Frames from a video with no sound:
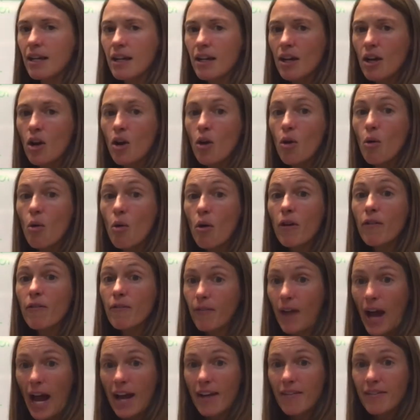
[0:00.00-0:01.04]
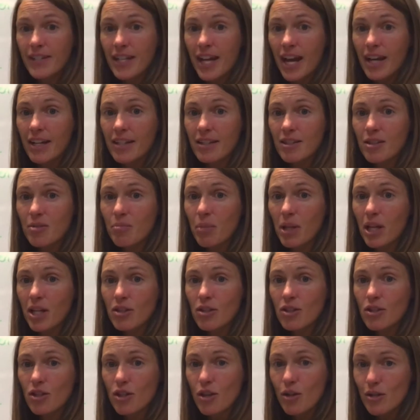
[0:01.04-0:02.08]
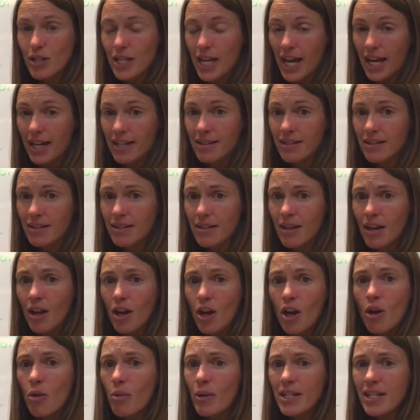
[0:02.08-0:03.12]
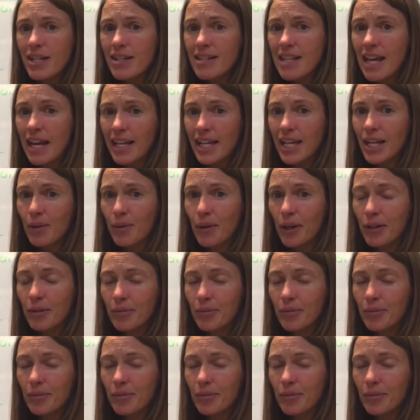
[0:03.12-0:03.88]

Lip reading: or 5 tens plus 2 tens, what does that equal?